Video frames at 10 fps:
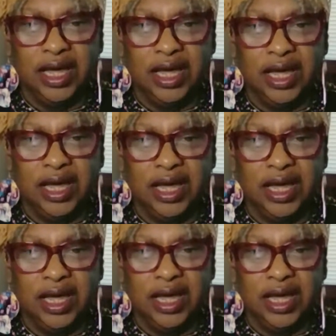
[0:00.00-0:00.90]
I didn't
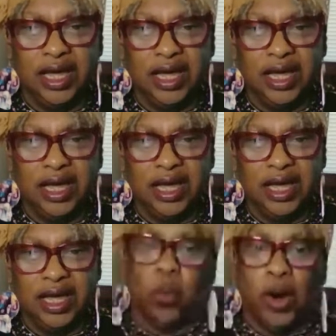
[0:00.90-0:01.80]
even know if I
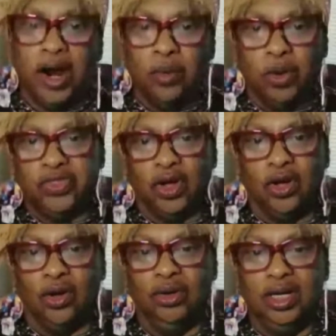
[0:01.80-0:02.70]
had the
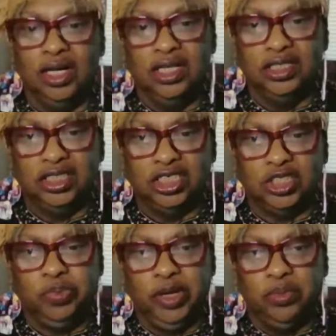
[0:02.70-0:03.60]
wherewithal to
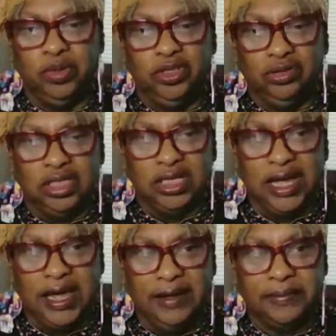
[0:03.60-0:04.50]
speak with you
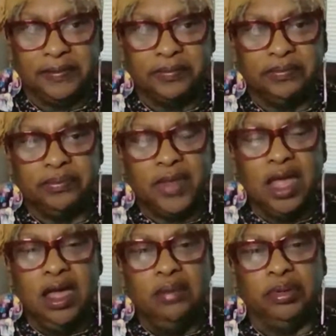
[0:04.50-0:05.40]
today.
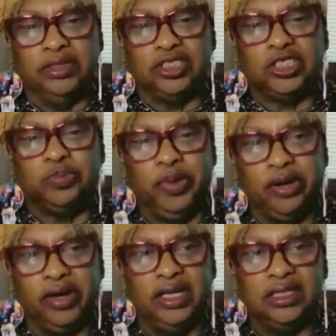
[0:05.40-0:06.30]
But the
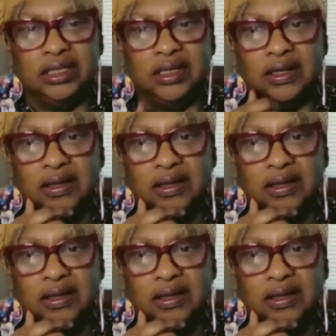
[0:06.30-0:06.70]
Spirit